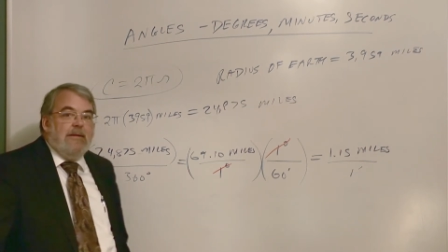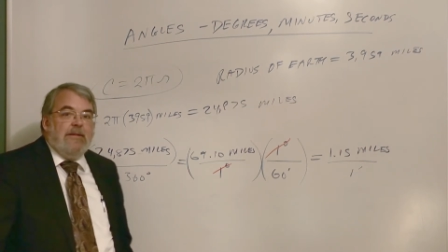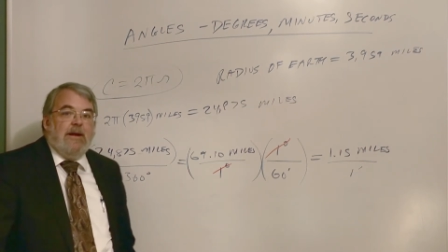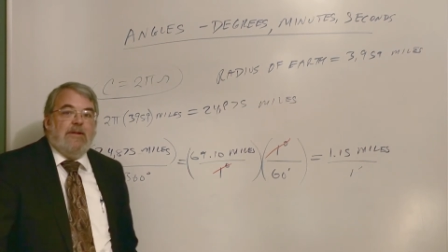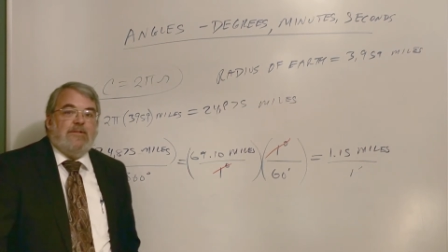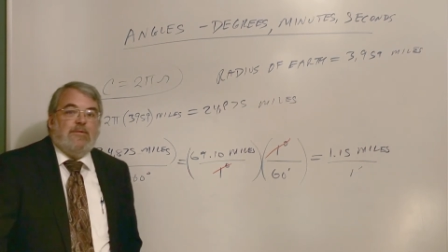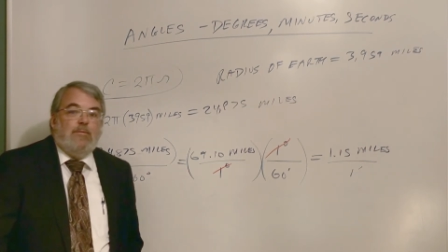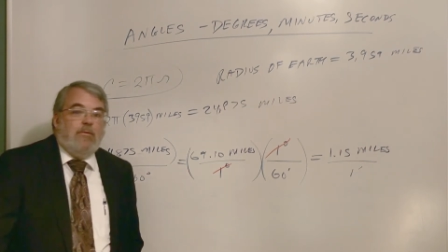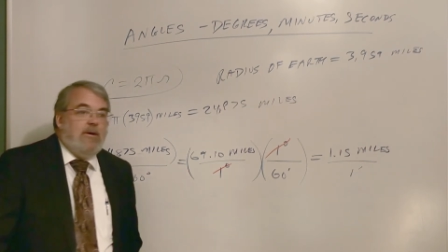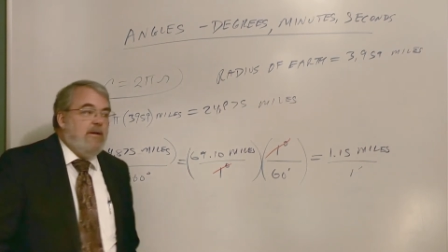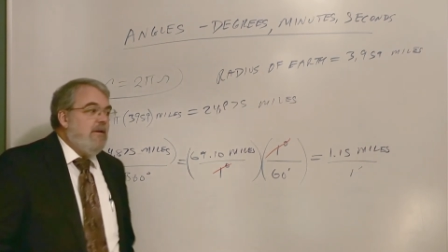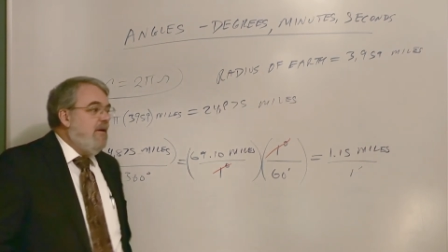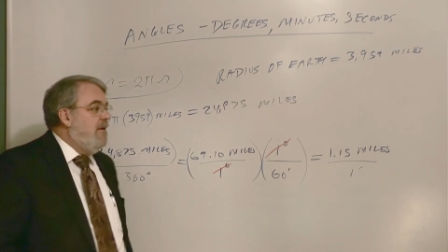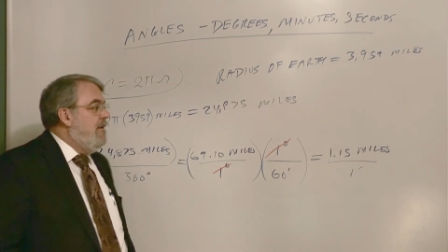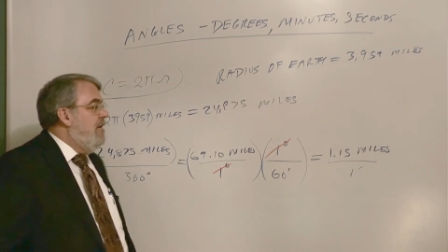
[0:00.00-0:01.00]
That's
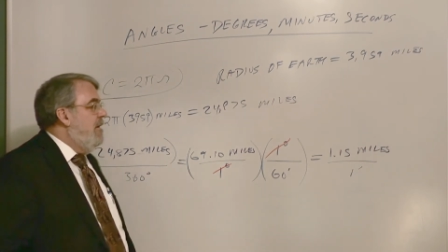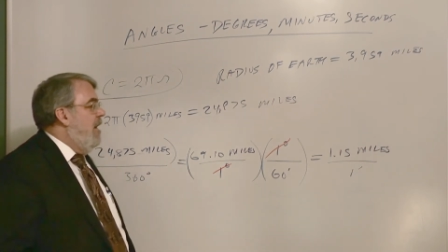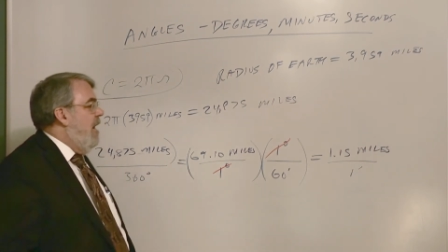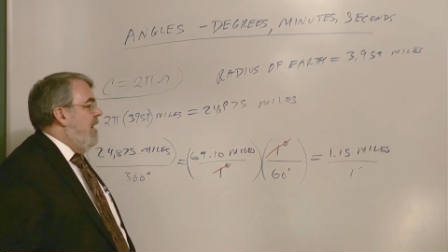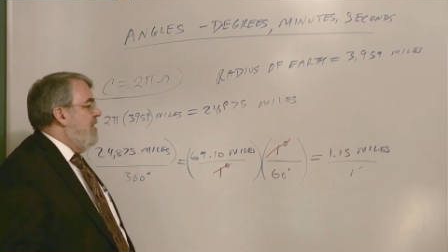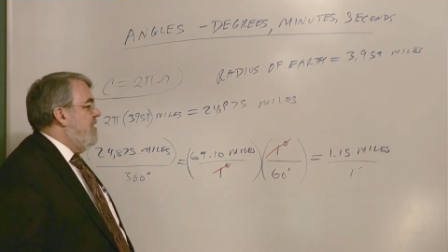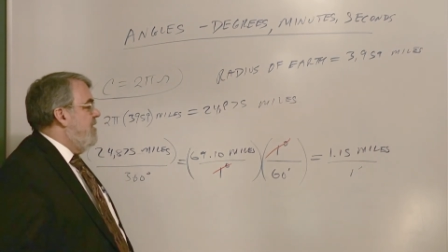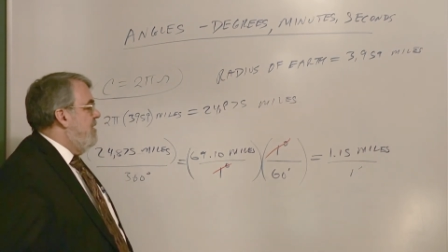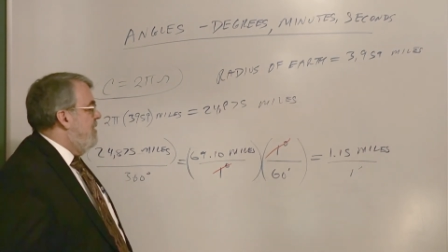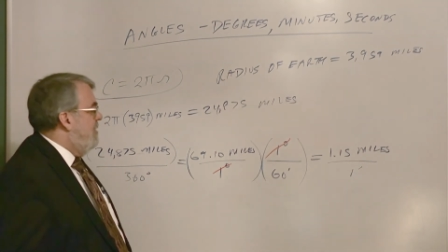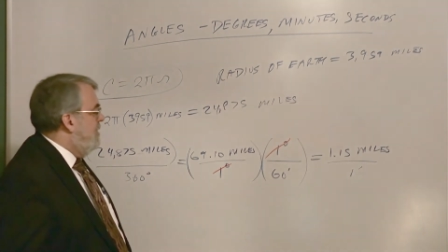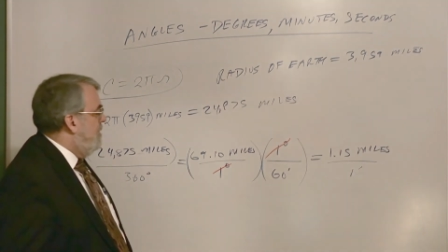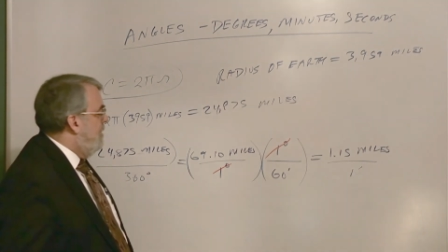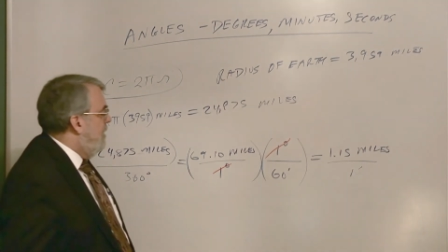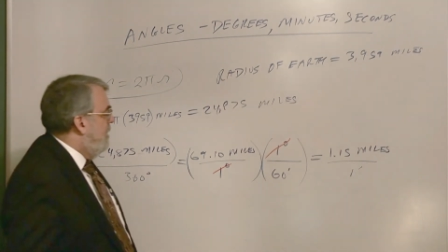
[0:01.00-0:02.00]
1 knot,
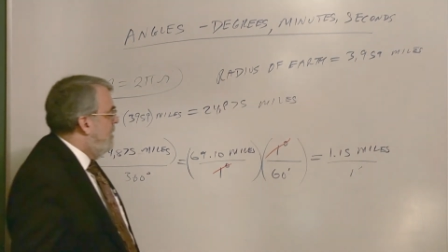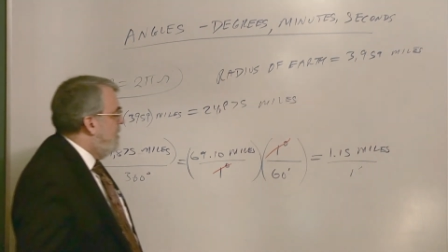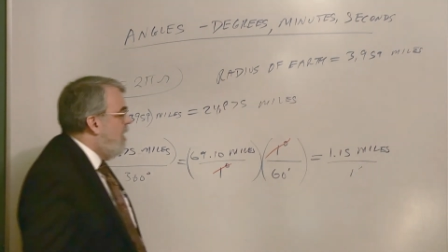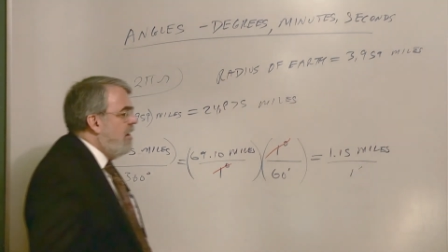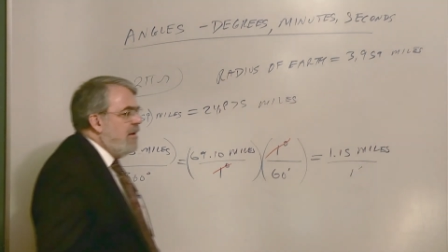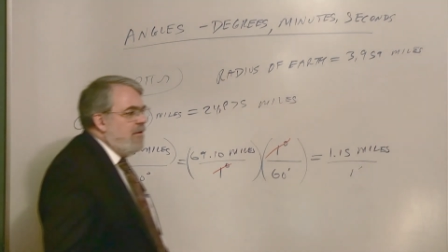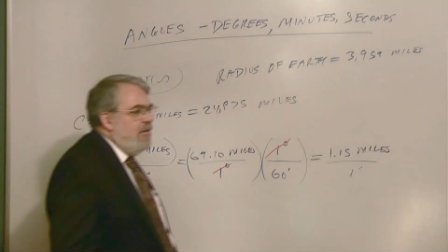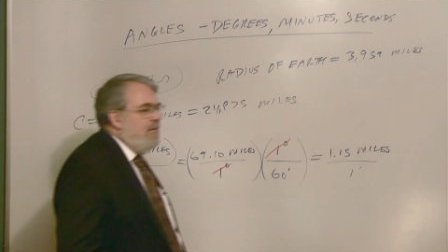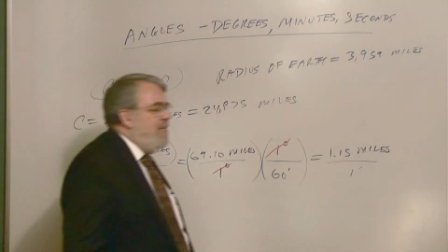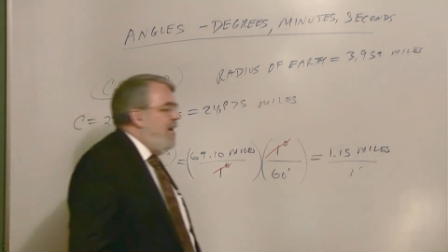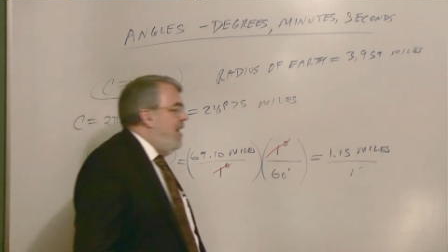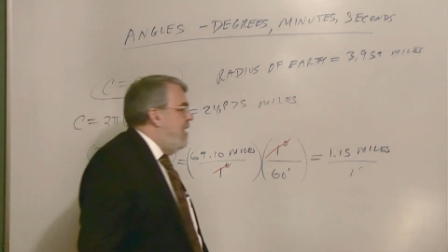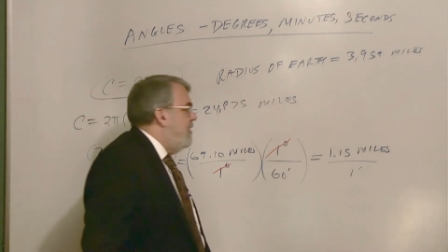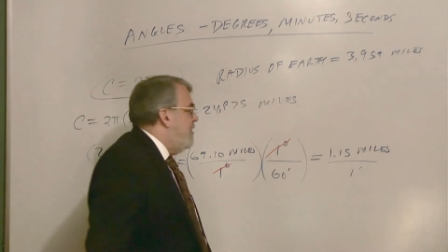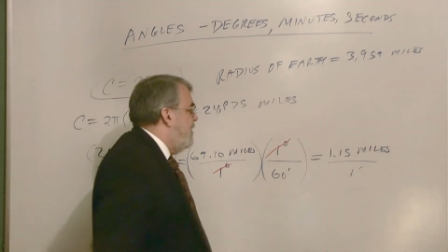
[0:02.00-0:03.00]
nautical
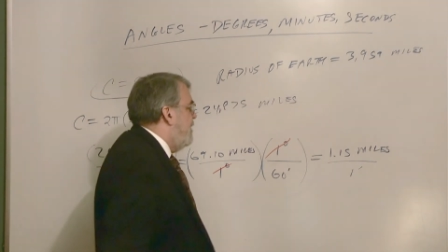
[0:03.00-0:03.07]
miles.